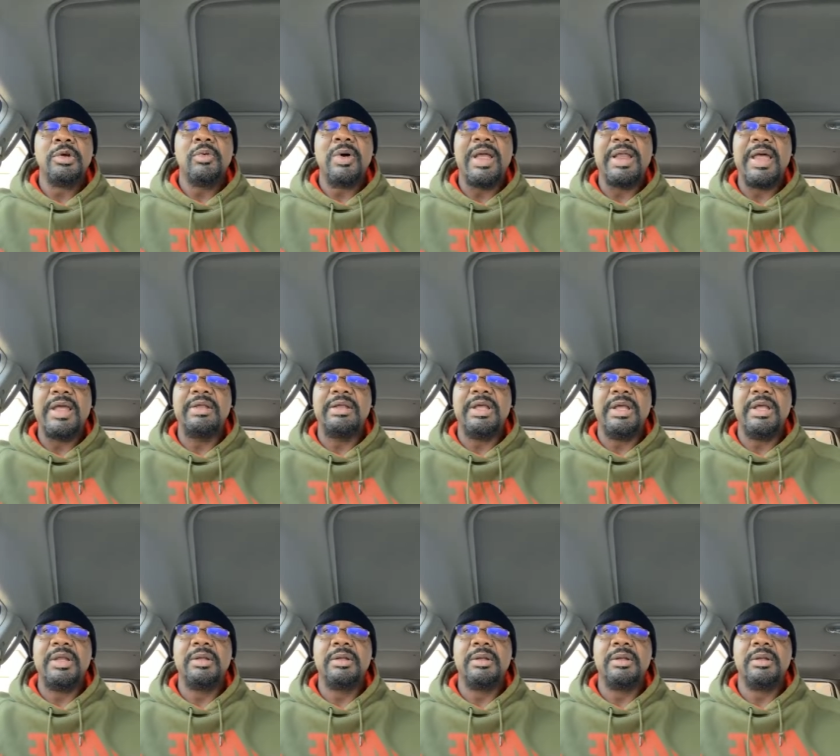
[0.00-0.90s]
So what I
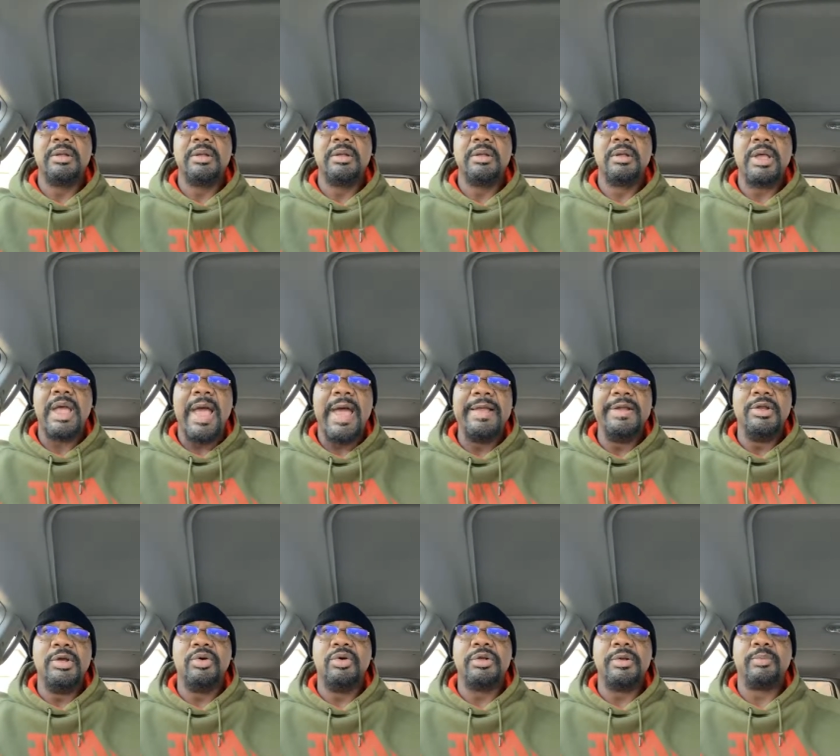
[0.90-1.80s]
did, I
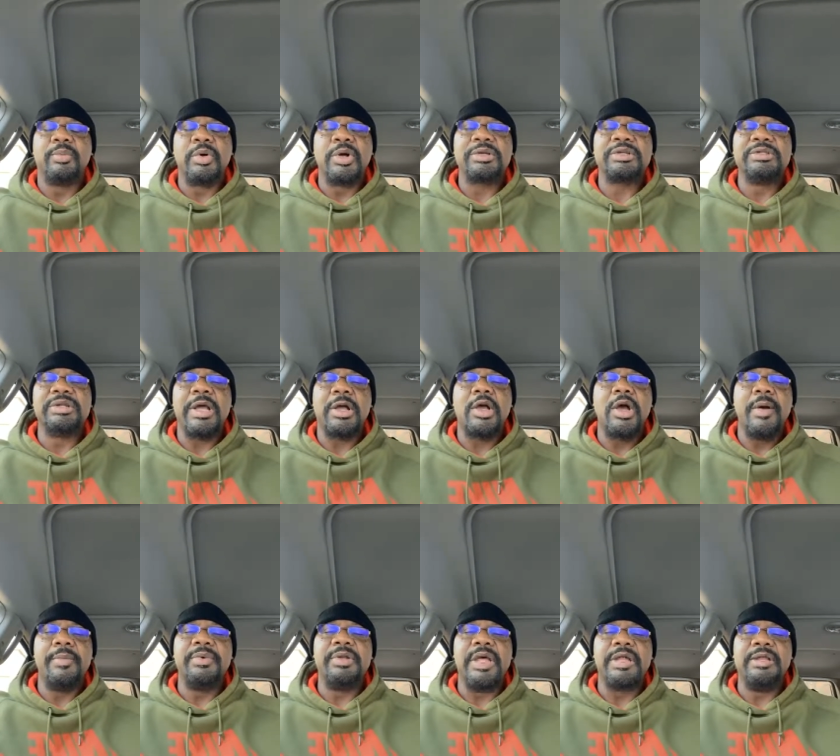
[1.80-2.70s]
know the person that
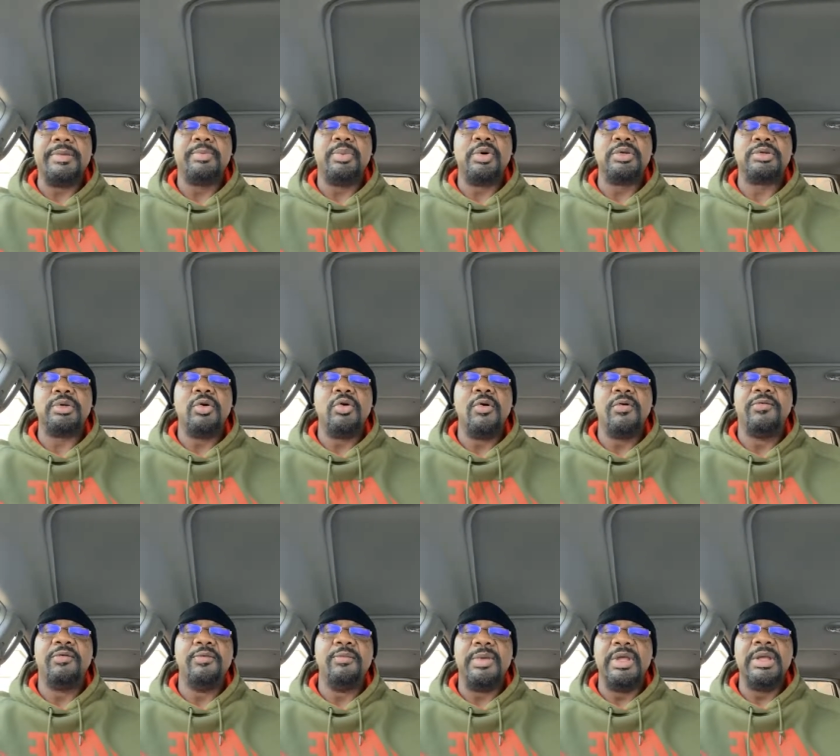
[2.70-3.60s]
coming that they put
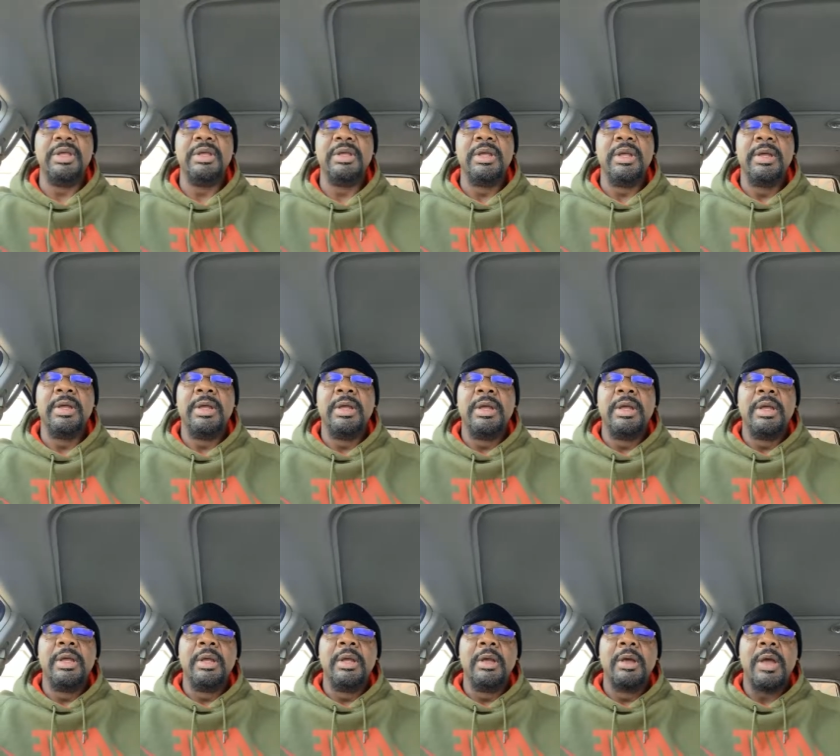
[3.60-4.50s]
over me,
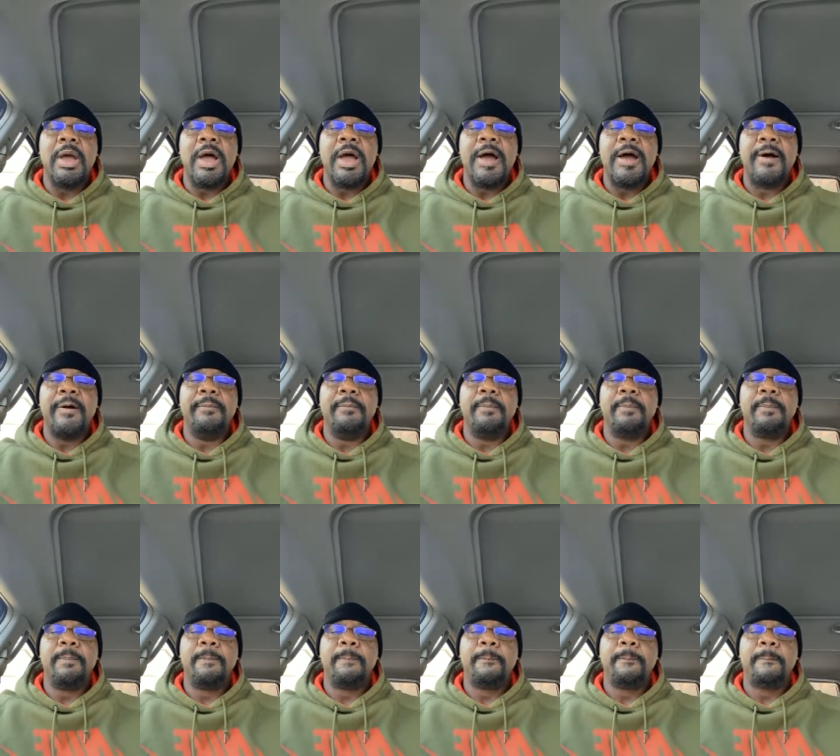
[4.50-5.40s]
um,